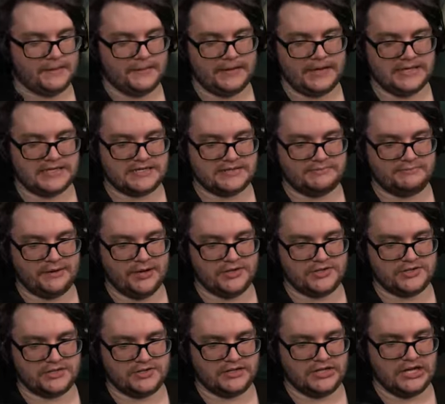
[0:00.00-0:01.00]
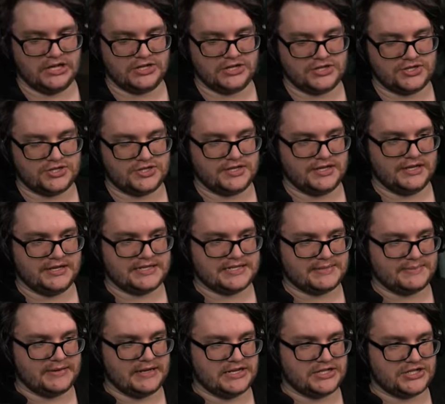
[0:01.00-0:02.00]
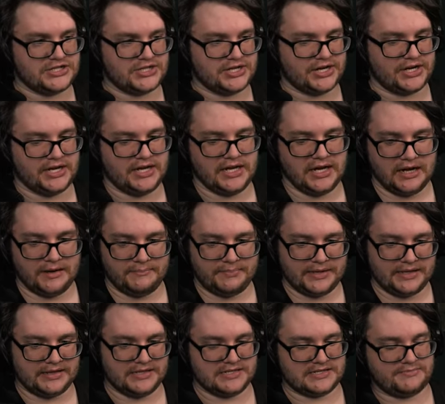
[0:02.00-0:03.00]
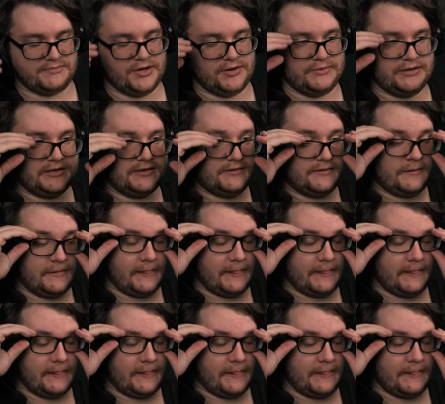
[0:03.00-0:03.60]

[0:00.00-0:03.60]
it's supposedly sh uh, speed Sherry up in this moment.